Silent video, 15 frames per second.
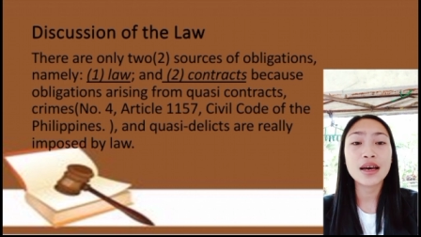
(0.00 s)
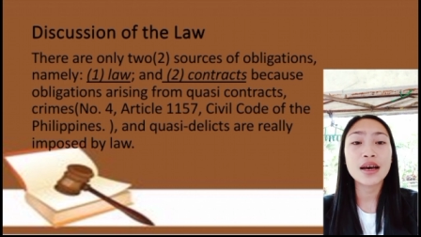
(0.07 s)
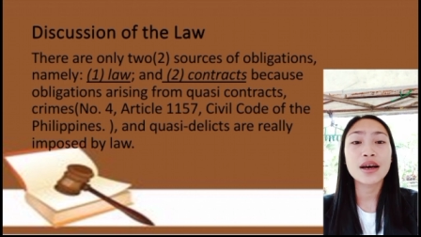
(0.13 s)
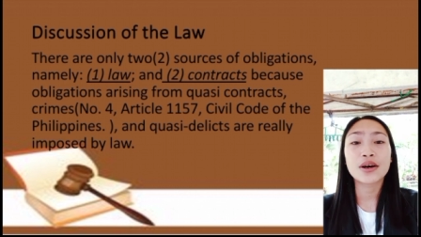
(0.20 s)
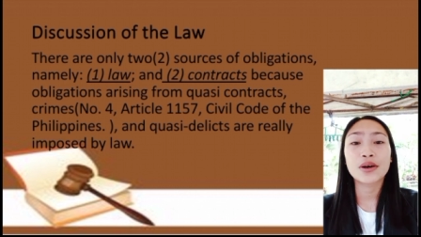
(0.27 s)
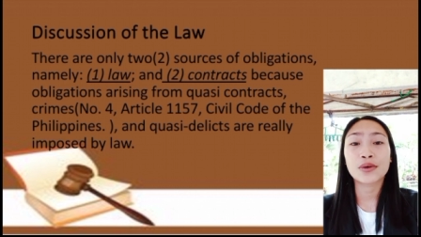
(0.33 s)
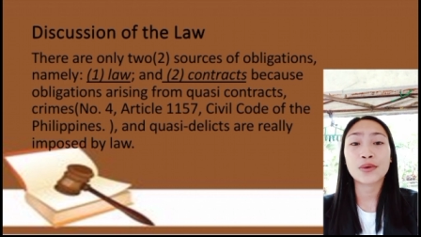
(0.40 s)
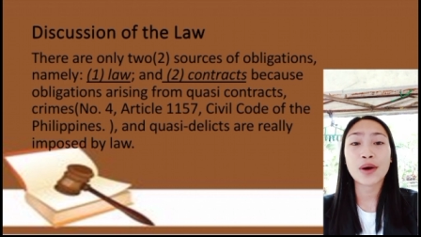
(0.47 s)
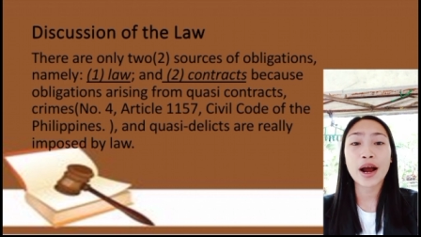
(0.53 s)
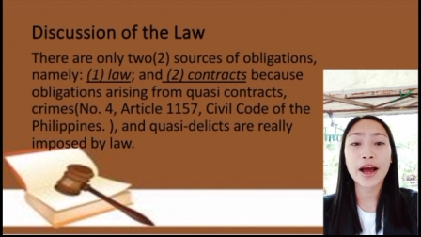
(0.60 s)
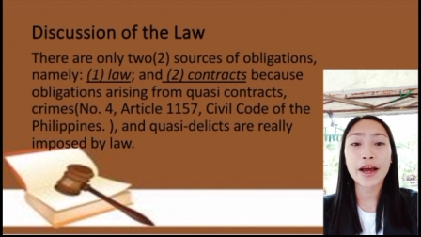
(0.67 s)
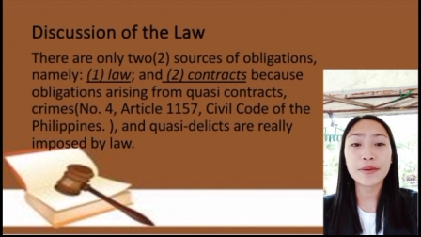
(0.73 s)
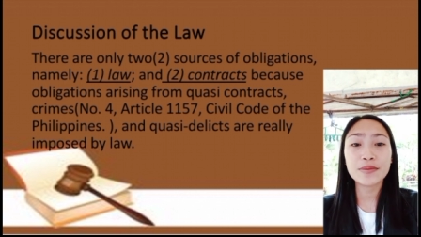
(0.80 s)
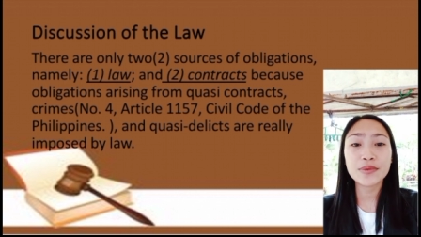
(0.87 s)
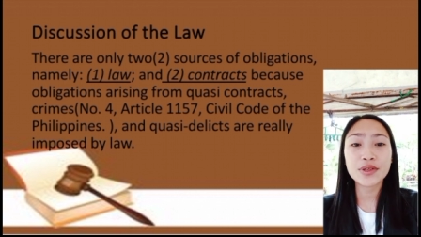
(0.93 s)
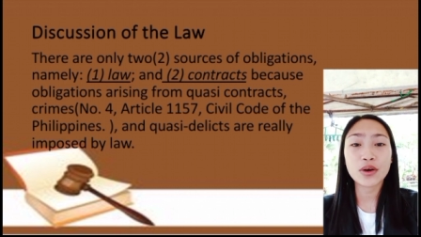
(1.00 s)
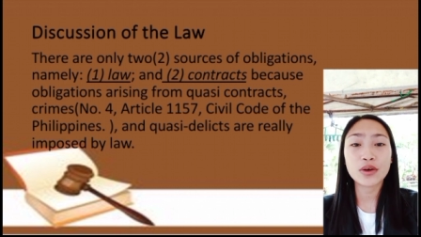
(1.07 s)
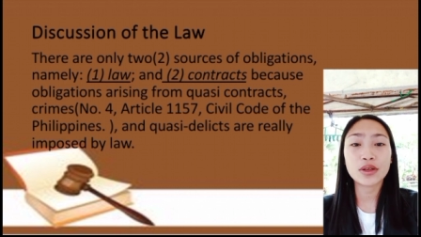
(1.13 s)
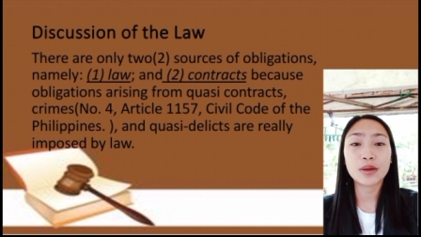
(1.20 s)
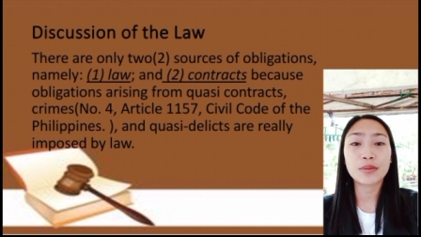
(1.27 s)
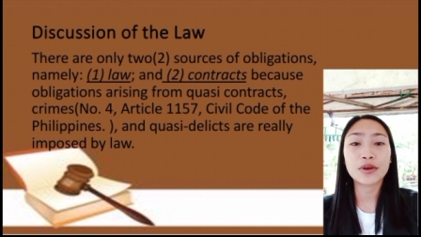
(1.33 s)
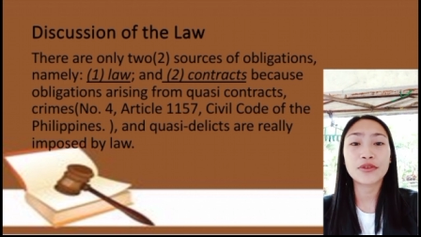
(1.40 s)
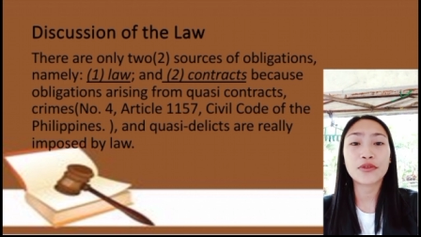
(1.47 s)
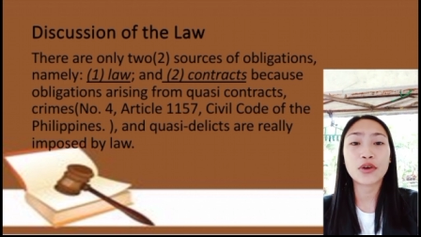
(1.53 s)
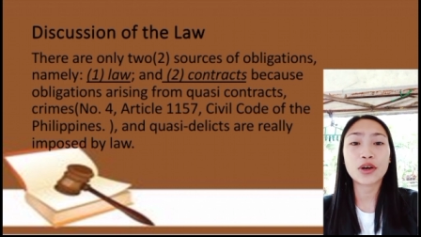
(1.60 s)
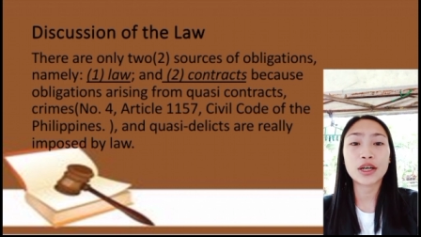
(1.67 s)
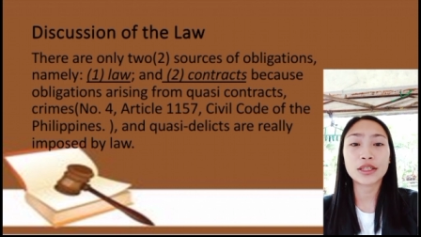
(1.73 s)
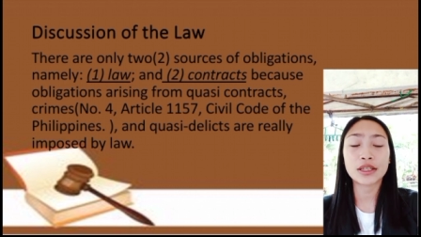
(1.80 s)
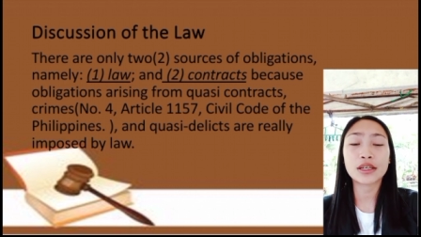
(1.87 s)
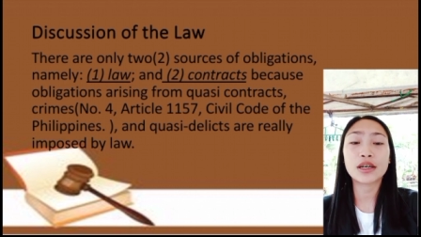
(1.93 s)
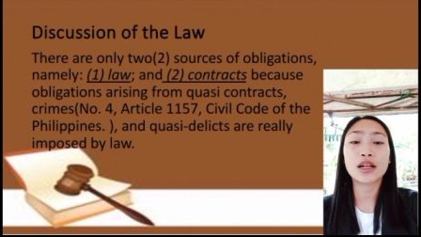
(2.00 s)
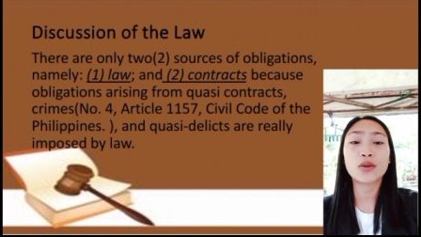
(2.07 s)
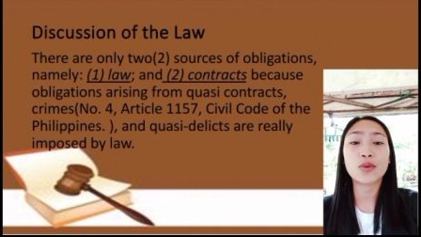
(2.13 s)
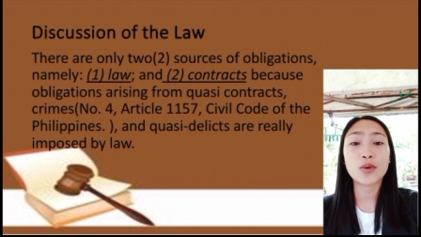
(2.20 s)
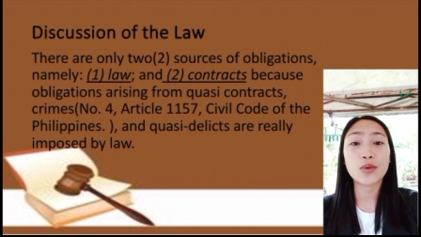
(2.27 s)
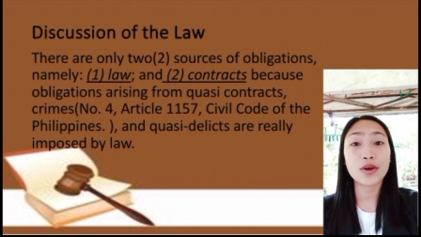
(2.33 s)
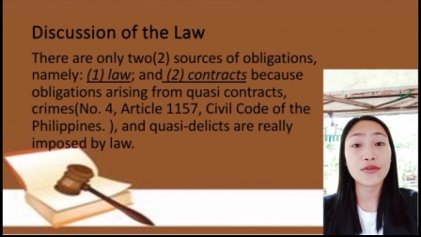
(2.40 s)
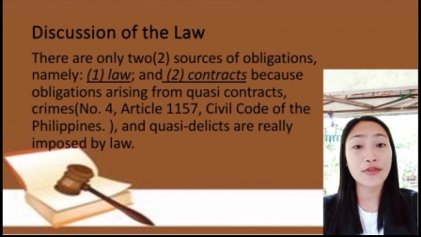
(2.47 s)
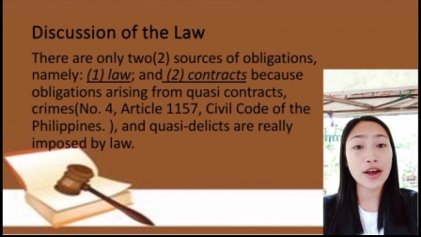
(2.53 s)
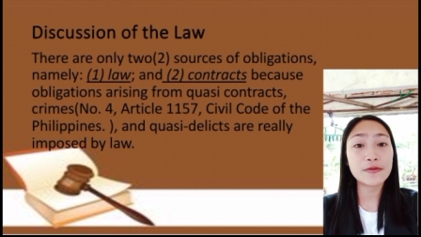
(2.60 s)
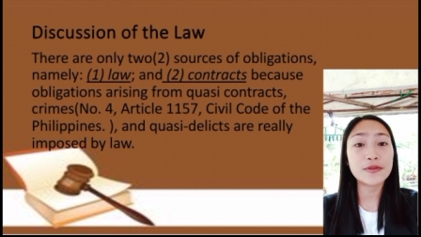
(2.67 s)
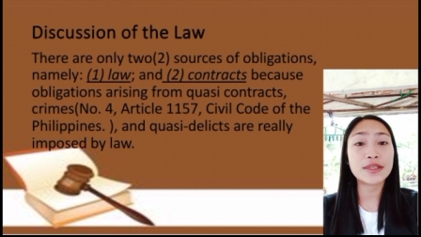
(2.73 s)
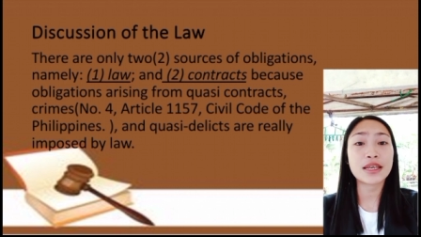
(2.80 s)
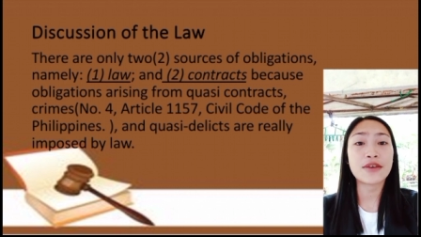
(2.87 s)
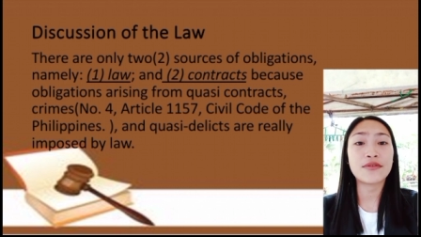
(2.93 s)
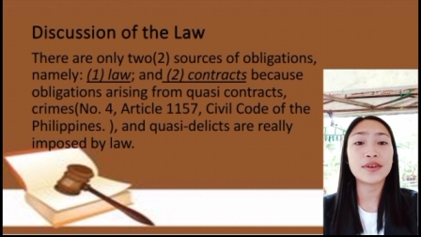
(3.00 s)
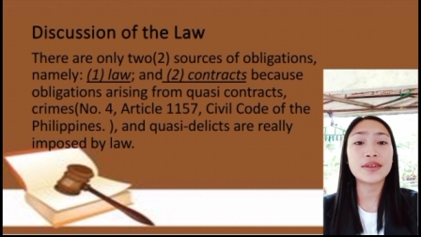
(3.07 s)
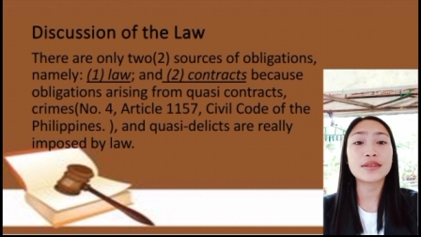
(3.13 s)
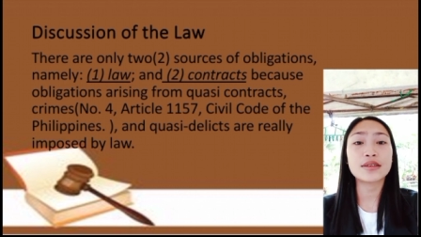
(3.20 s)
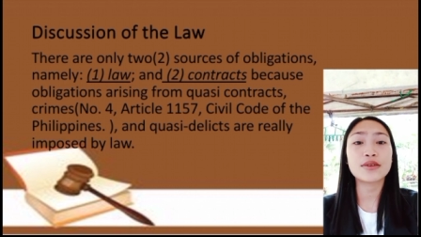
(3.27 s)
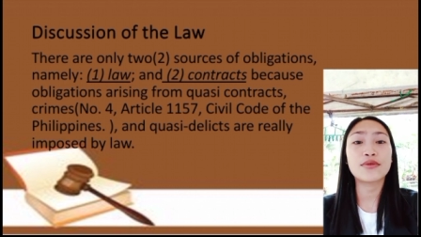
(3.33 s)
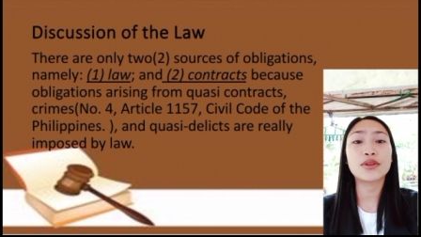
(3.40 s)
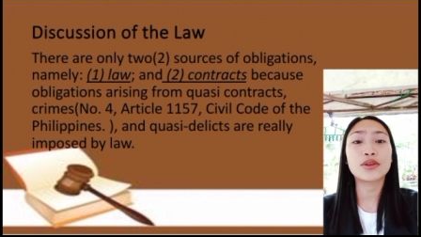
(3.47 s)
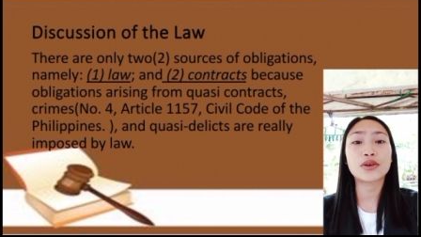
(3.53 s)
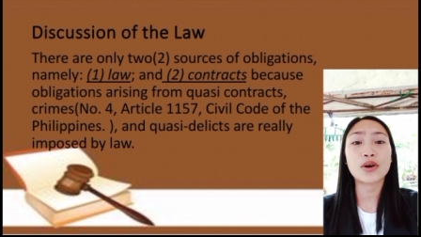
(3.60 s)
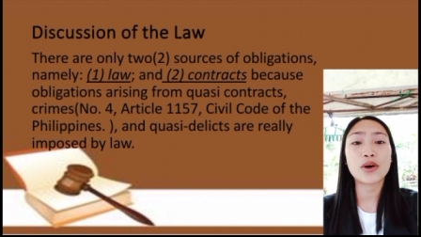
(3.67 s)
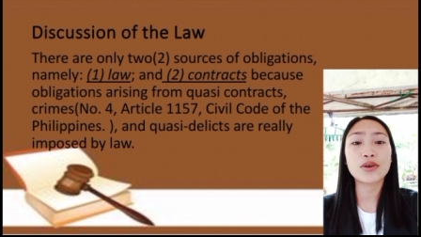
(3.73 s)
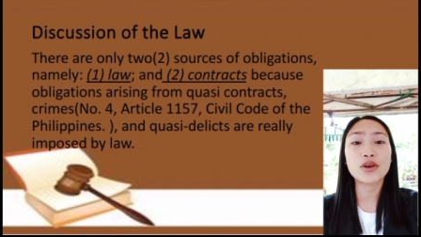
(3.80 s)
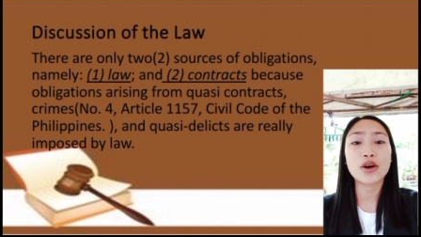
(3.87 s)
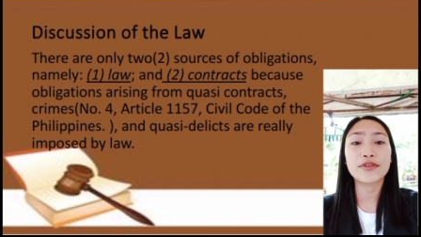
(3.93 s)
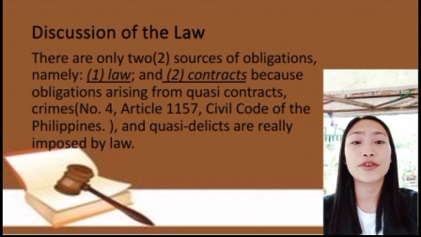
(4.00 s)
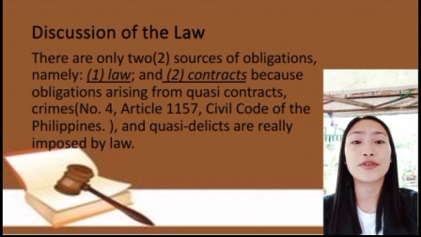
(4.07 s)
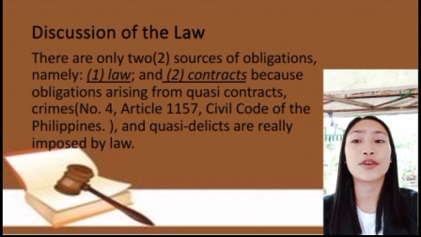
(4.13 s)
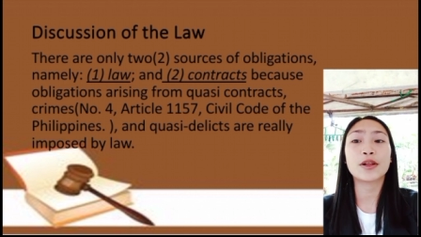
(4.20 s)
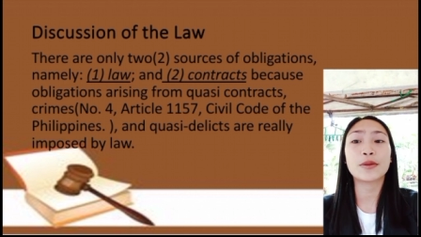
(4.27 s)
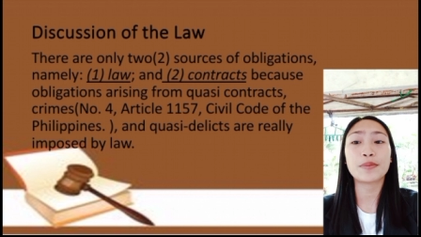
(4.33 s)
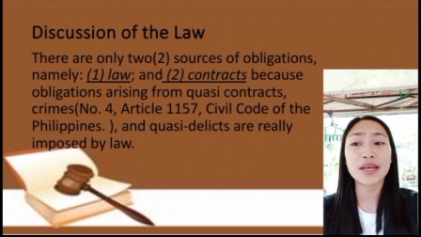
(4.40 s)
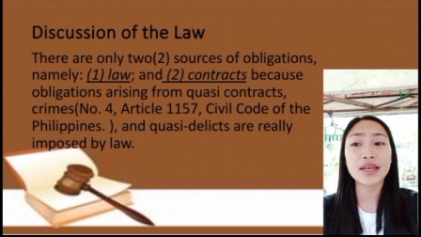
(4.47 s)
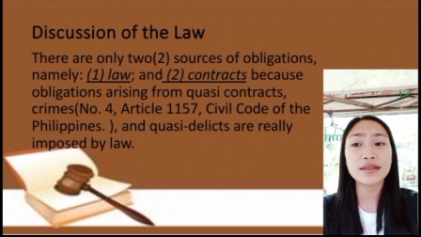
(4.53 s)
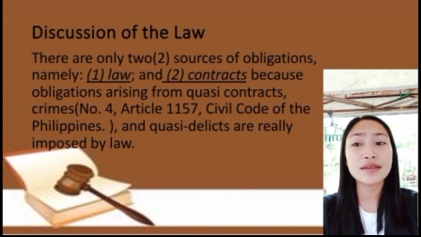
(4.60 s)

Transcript: crime, so number 4 Article 1157 Civil Code of the Philippines,